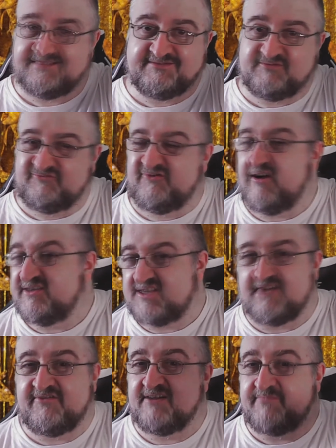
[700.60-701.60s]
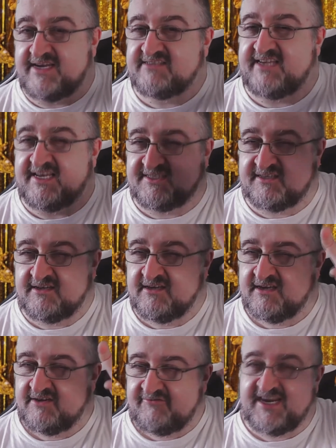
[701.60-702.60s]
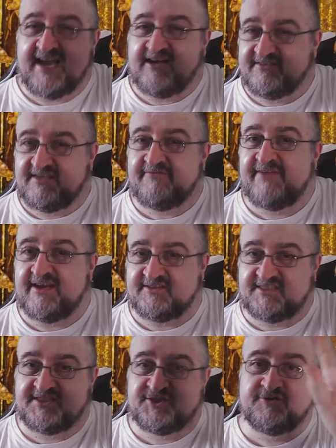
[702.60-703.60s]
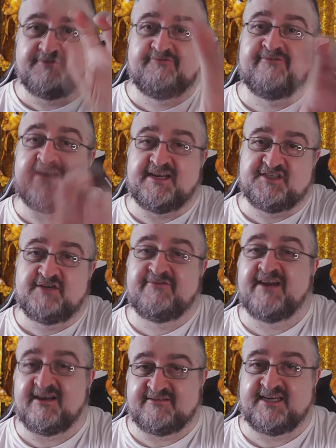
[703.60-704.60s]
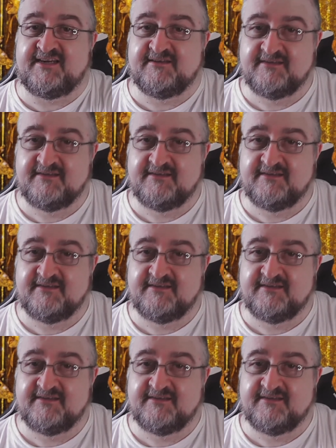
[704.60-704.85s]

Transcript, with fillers: throughout his career basically is reality versus your fantasy reality.